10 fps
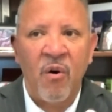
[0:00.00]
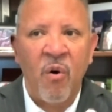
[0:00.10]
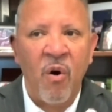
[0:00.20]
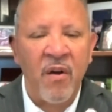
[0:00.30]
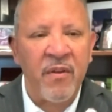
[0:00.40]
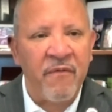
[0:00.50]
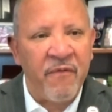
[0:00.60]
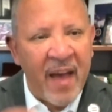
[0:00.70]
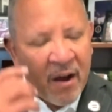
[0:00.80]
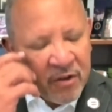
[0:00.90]
or the
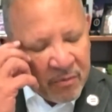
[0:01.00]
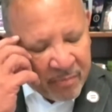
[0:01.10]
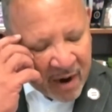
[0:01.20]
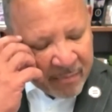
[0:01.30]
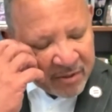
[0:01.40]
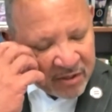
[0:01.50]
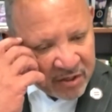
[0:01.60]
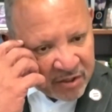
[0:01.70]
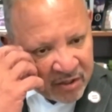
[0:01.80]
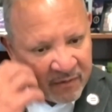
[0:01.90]
value
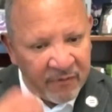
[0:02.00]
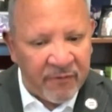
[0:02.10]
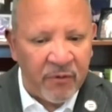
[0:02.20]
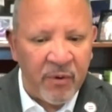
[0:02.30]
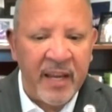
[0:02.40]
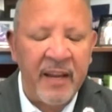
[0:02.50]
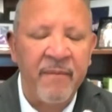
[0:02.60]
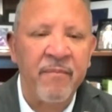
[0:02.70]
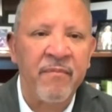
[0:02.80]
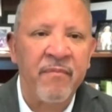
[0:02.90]
proposition of a free